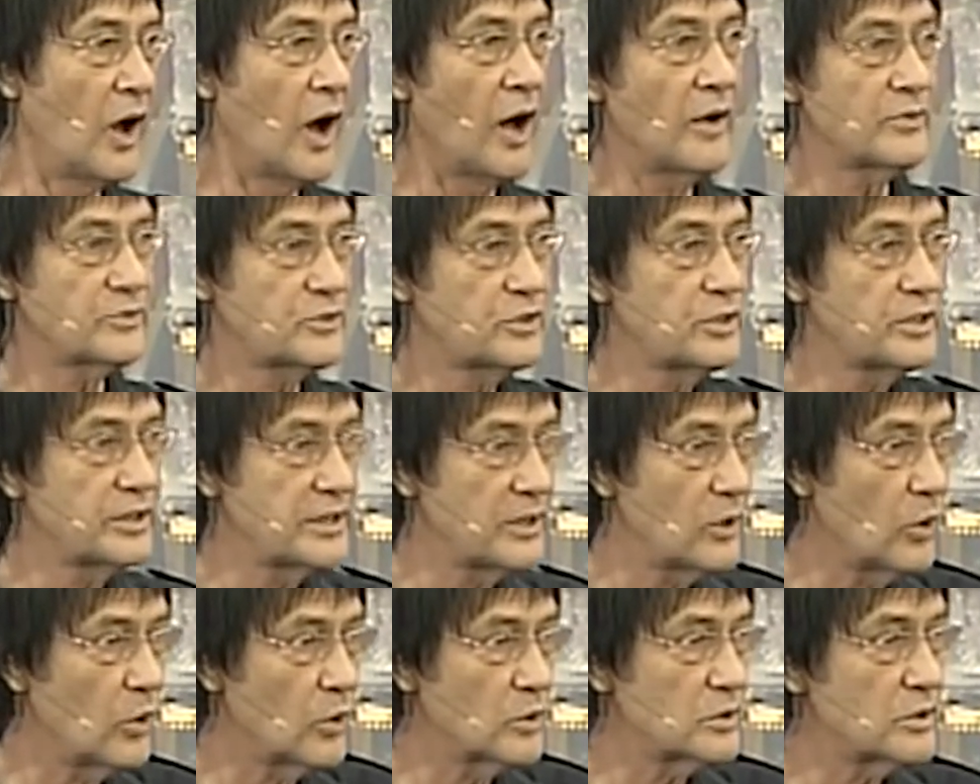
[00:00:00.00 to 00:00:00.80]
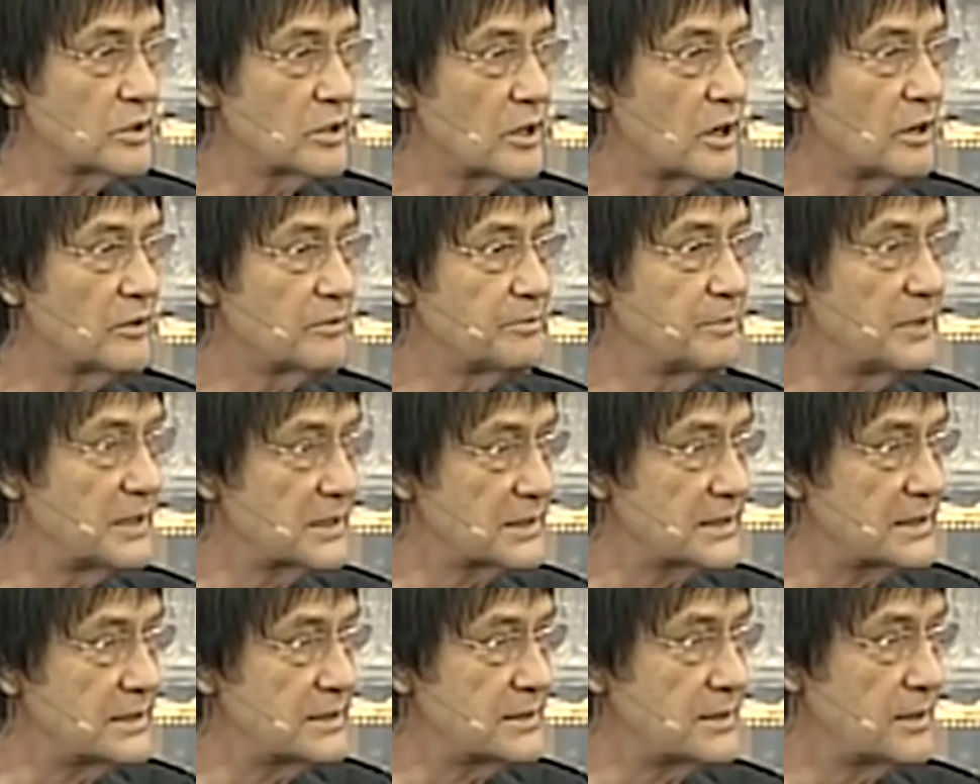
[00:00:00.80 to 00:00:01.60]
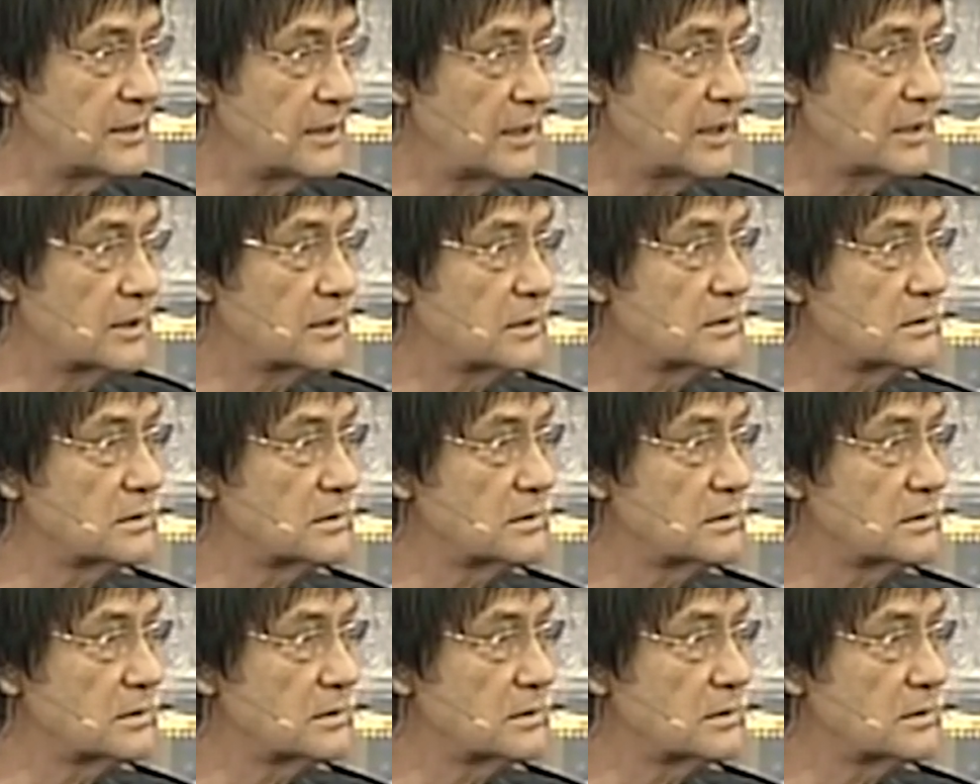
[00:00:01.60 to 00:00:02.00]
After the order of Melchizedek.